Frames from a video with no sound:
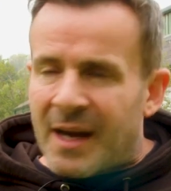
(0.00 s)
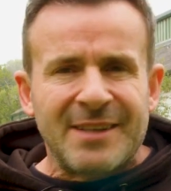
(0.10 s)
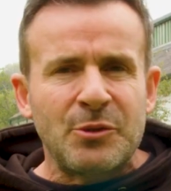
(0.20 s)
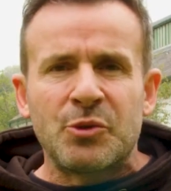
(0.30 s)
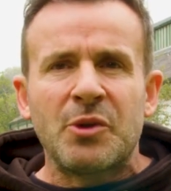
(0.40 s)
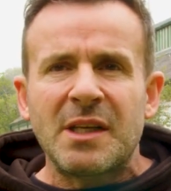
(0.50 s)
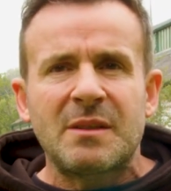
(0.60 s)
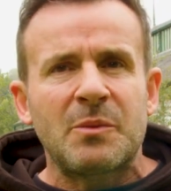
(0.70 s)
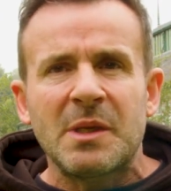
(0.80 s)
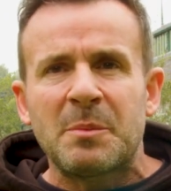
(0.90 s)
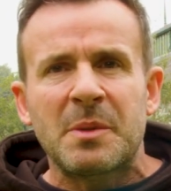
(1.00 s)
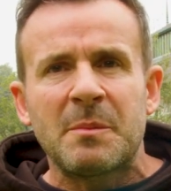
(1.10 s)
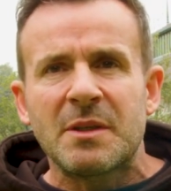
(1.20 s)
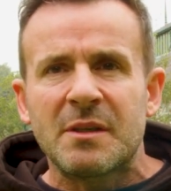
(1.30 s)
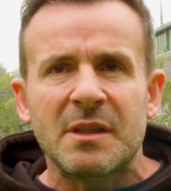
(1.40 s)
I don't know, I'd want to play
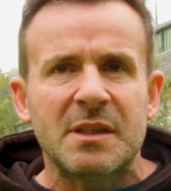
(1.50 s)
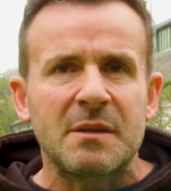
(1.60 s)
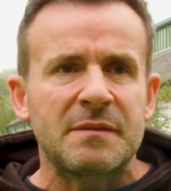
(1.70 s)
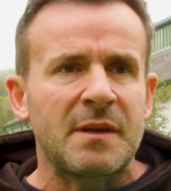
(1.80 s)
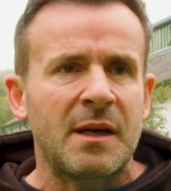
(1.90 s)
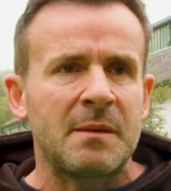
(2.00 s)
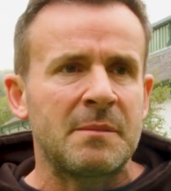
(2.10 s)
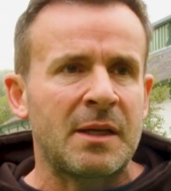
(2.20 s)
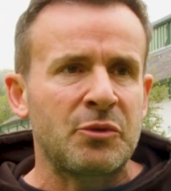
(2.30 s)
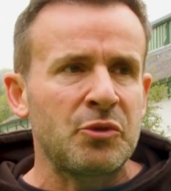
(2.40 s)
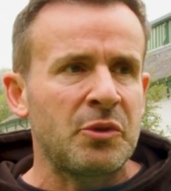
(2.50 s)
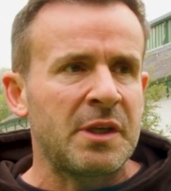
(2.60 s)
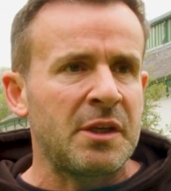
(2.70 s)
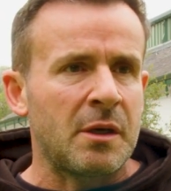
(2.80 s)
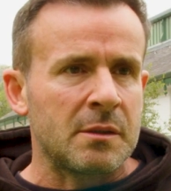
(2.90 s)
my younger self. Um, I don't know
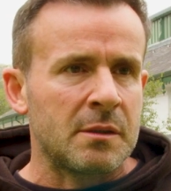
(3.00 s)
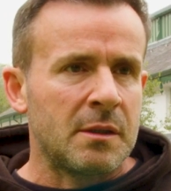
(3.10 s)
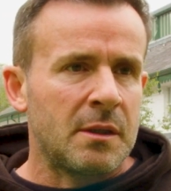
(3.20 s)
any young